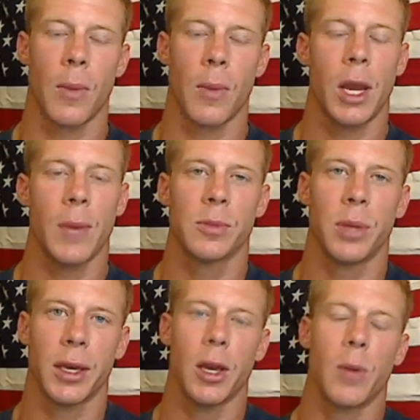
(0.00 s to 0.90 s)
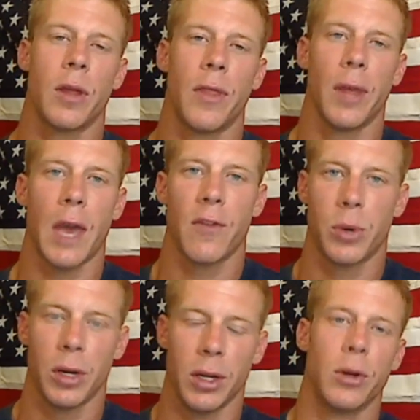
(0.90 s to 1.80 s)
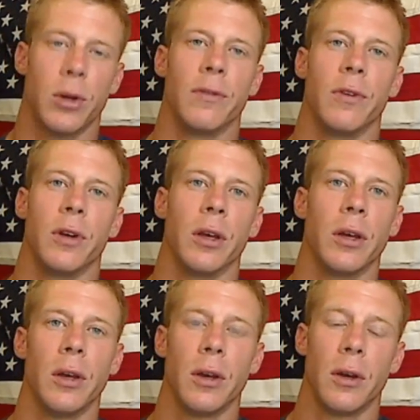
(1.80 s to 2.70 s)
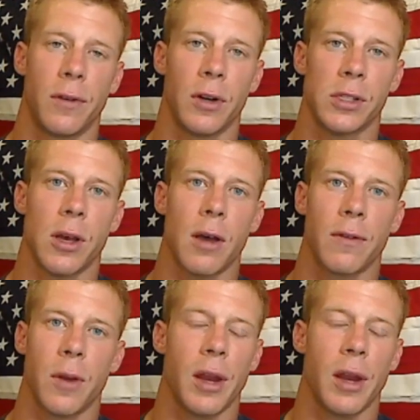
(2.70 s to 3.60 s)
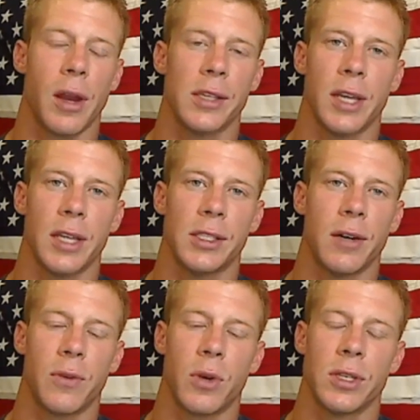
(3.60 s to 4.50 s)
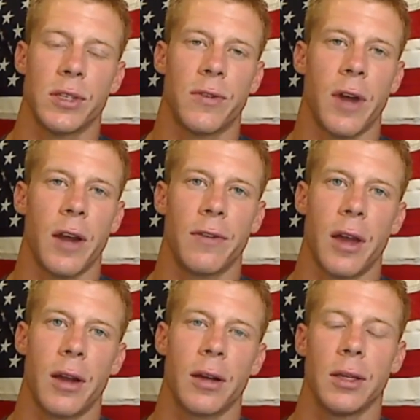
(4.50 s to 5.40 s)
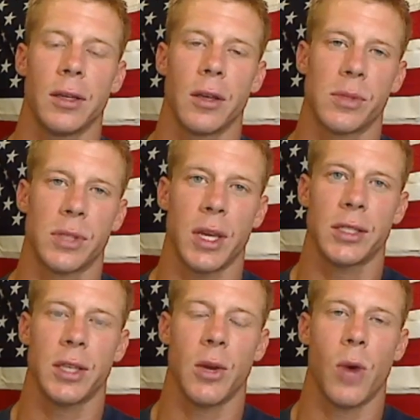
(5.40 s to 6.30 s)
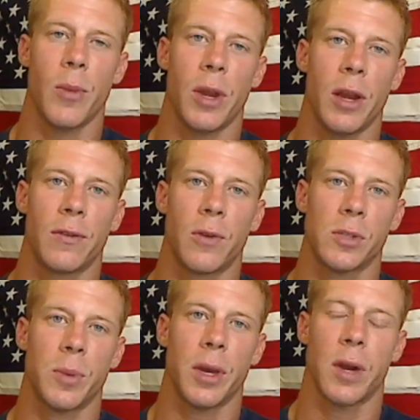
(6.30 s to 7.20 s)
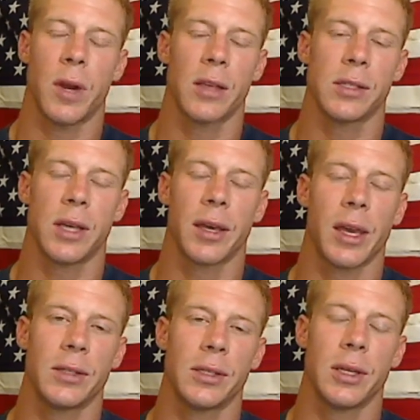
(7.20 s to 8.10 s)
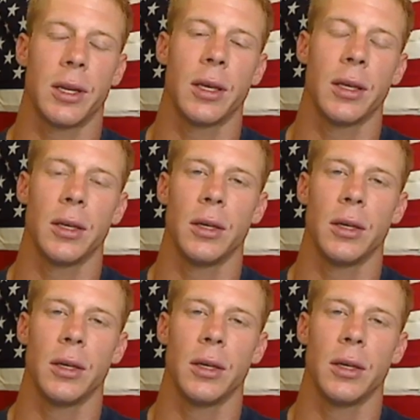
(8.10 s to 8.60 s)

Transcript: Hi, my name is Blake Helm, and I think I have a pretty good story for you. First off, I'm in the United States Air Force as a firefighter. I'm stationed at Whiteman Air Force Base right outside Kansas City.